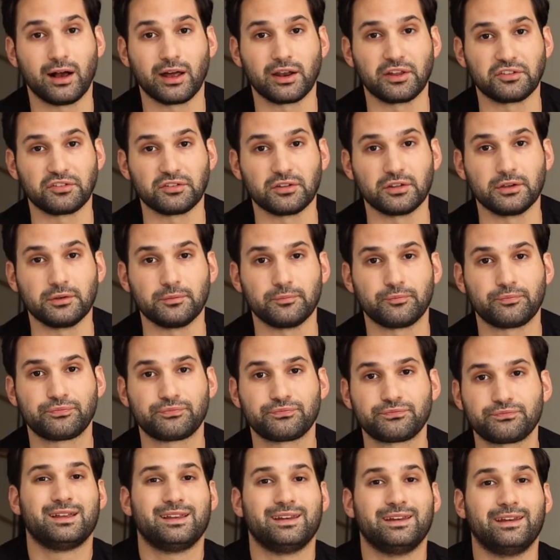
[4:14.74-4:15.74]
honestly.
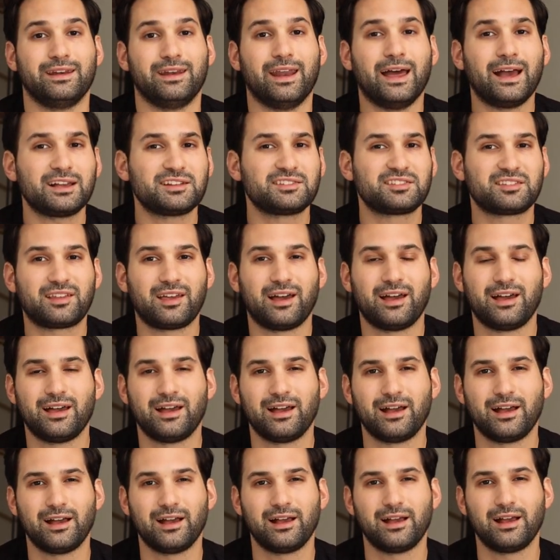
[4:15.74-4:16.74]
Next,
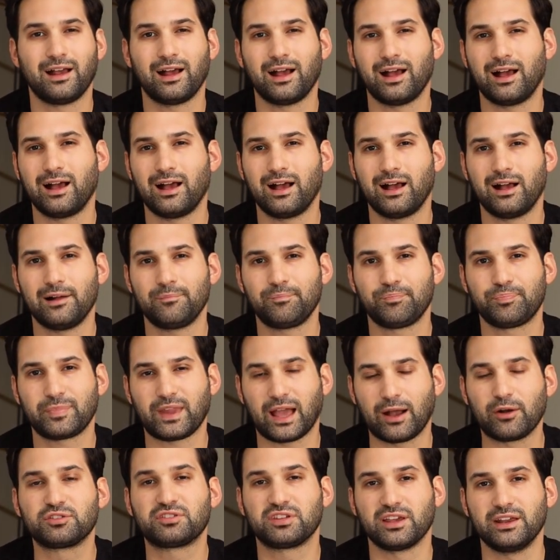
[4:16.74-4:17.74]
I
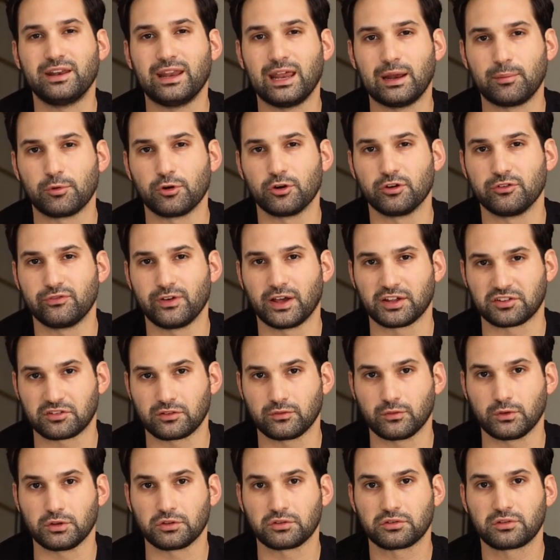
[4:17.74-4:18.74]
would say neighborhood
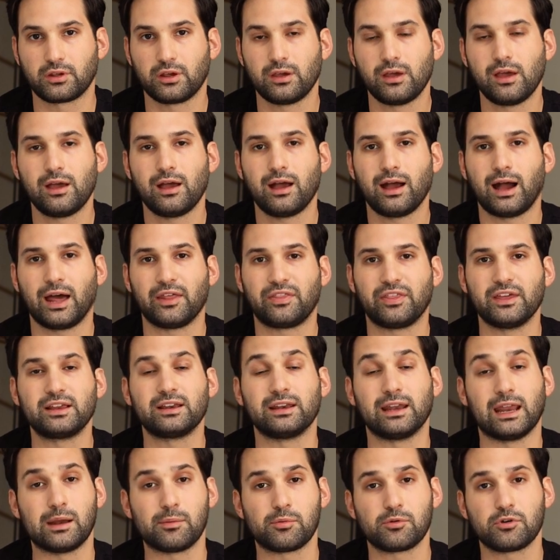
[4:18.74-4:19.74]
festivals. I
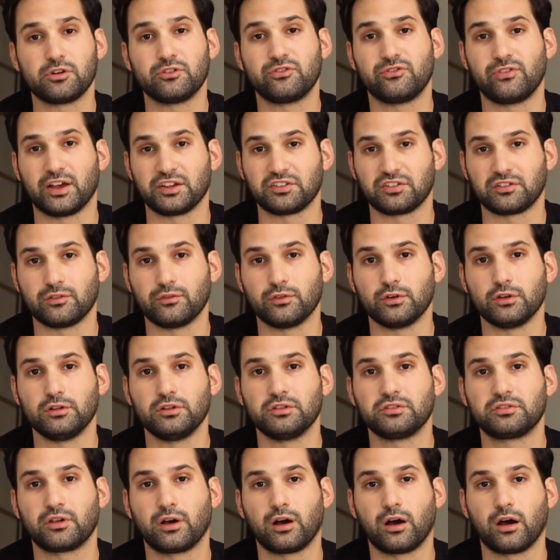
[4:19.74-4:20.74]
think neighborhood
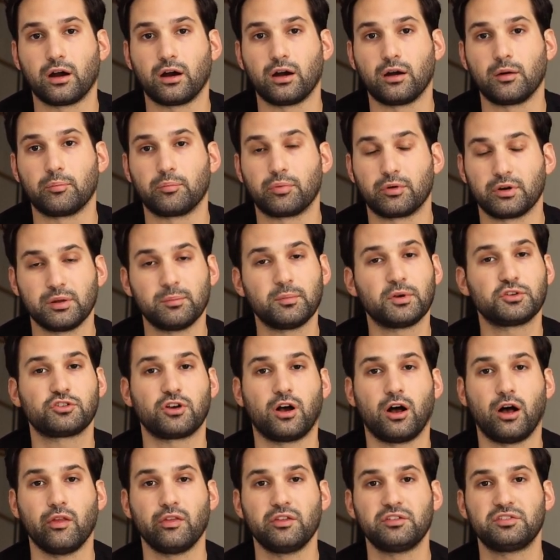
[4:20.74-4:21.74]
festivals are pretty much
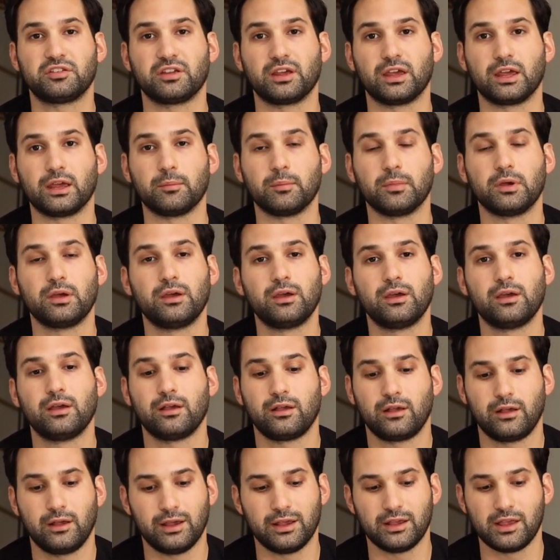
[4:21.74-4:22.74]
all the same.
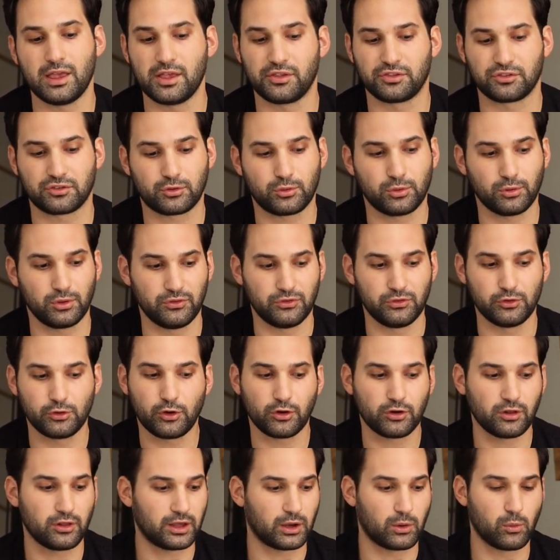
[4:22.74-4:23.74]
It's cool. If you
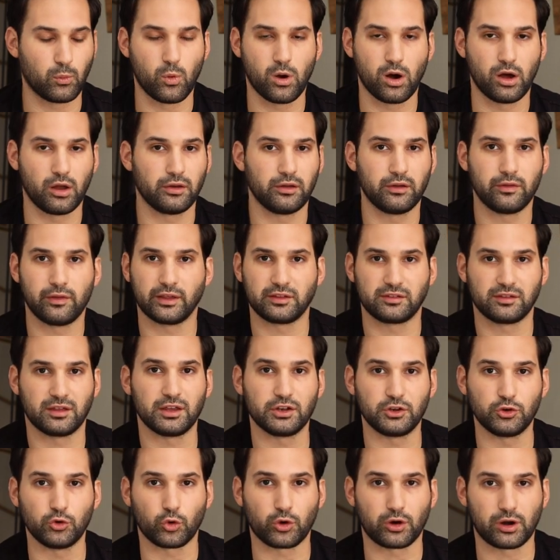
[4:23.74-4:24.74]
go to like one that's
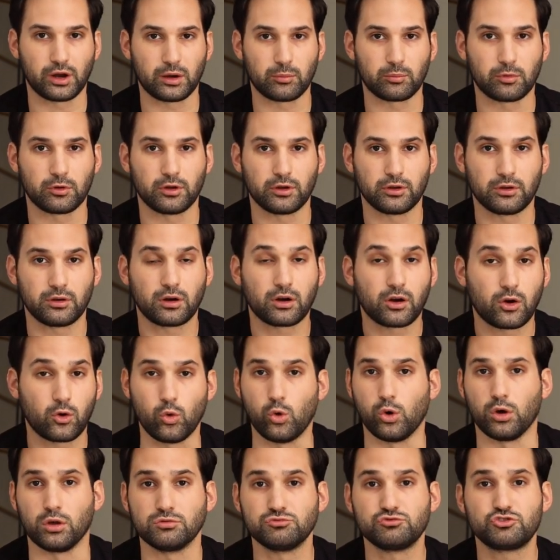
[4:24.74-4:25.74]
in your neighborhood,
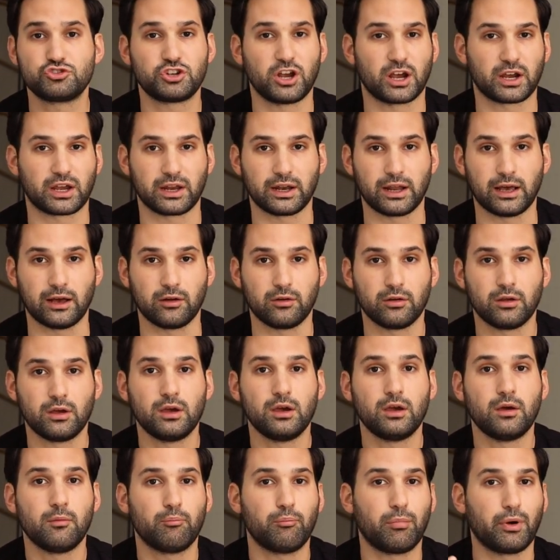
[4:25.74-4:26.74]
cool, check it out.
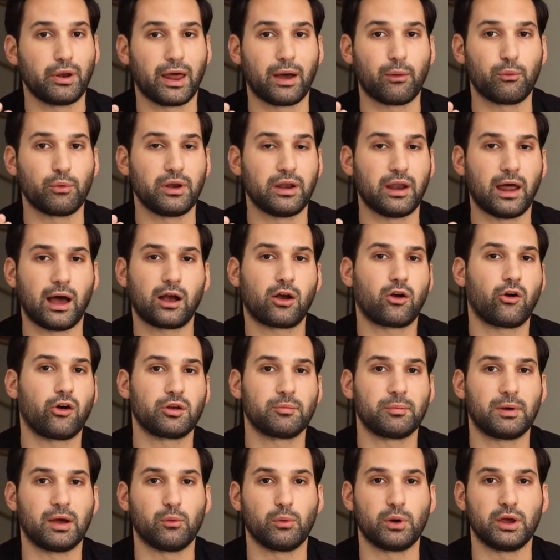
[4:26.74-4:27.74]
But I would not go
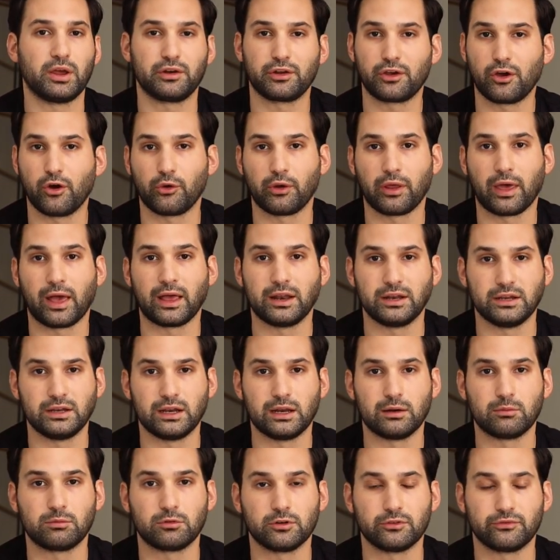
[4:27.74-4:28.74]
out of my way to go to any
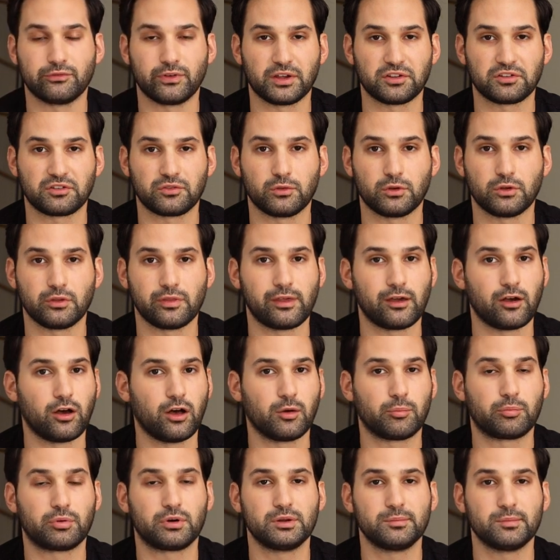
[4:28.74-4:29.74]
neighborhood festival. They
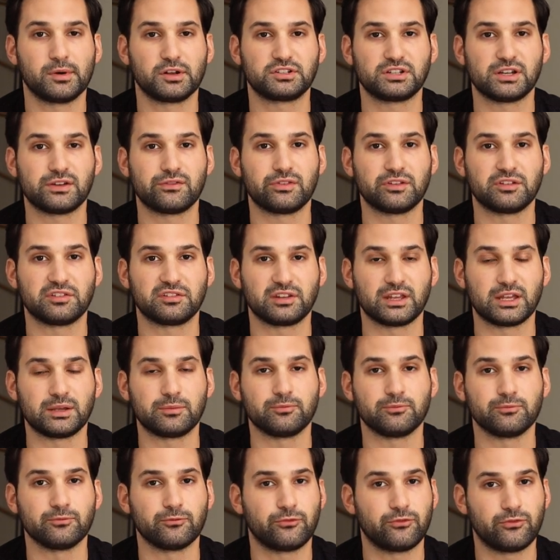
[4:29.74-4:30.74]
all pretty much have the
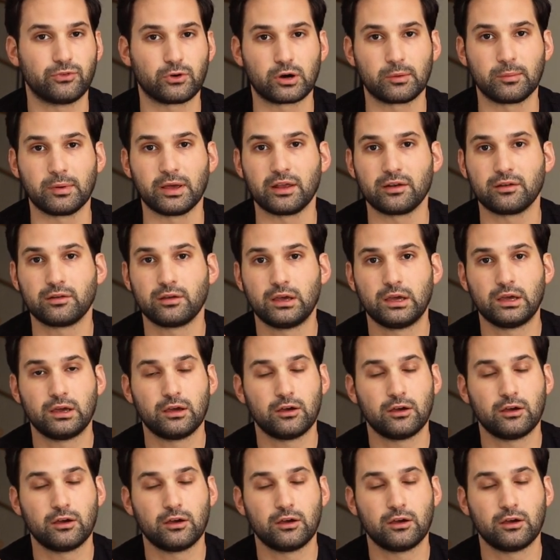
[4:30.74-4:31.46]
same format.